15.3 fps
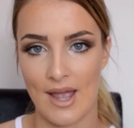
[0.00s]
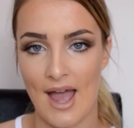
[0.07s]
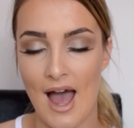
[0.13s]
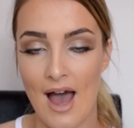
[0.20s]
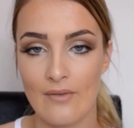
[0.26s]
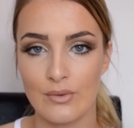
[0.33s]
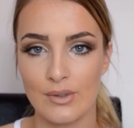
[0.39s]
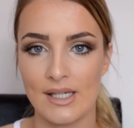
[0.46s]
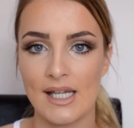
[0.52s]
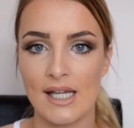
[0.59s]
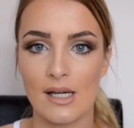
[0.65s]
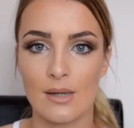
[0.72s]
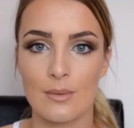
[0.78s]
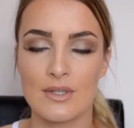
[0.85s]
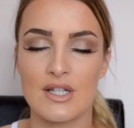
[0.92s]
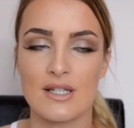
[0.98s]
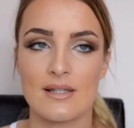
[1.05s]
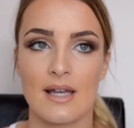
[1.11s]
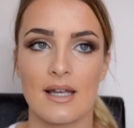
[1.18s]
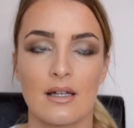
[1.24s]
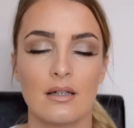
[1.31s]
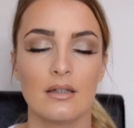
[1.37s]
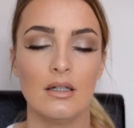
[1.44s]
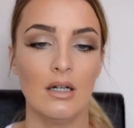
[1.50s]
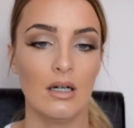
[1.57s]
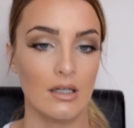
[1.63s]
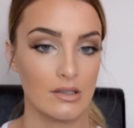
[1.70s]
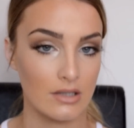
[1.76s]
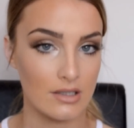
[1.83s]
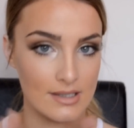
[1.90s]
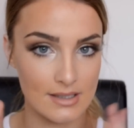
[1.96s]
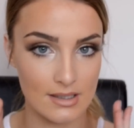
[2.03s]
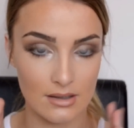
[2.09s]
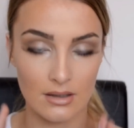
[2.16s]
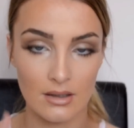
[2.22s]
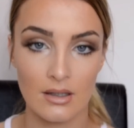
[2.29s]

have one here, which is like, oh, just,